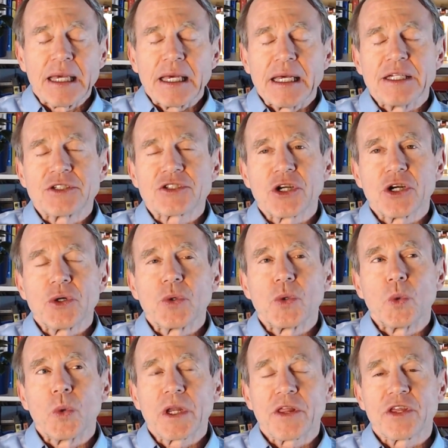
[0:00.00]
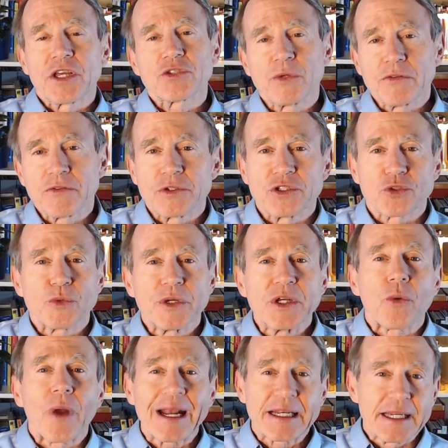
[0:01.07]
And so one of the things we've learned is
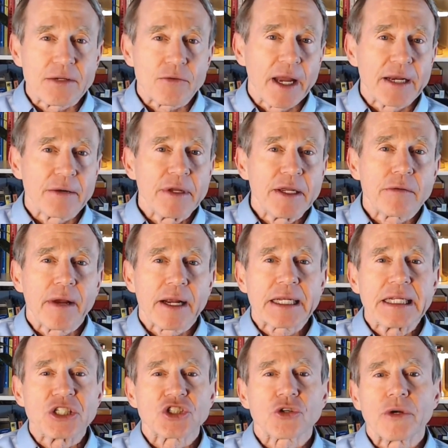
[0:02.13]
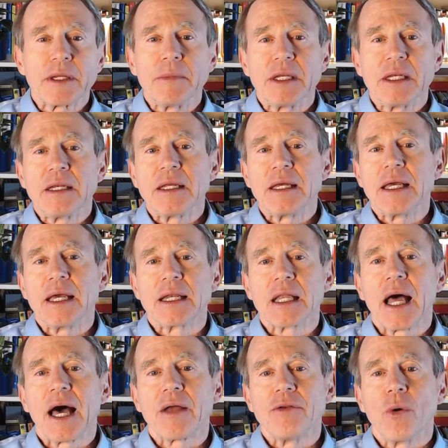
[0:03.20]
redirecting, right? Redirecting screaming and
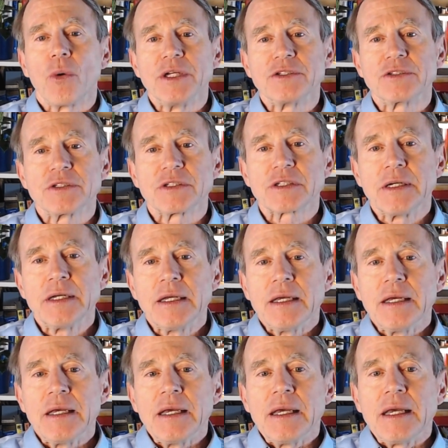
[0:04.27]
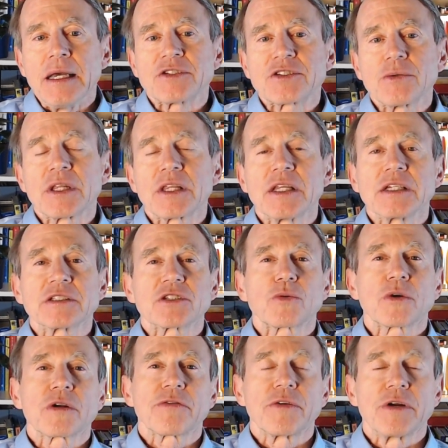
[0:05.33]
loud noises. And so one of the things that's
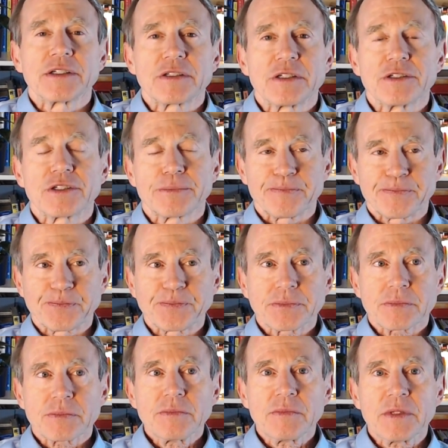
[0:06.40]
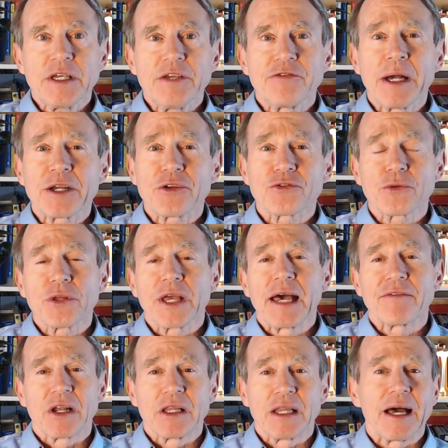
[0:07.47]
worked for us is if Michael's really
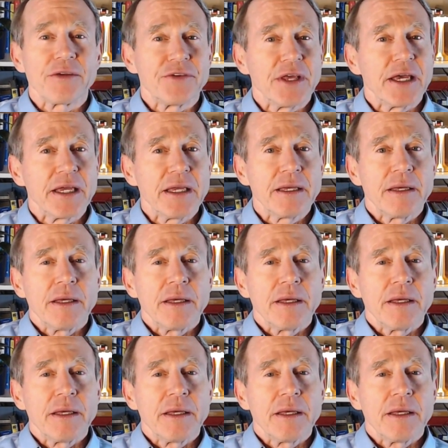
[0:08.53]
having a loud day,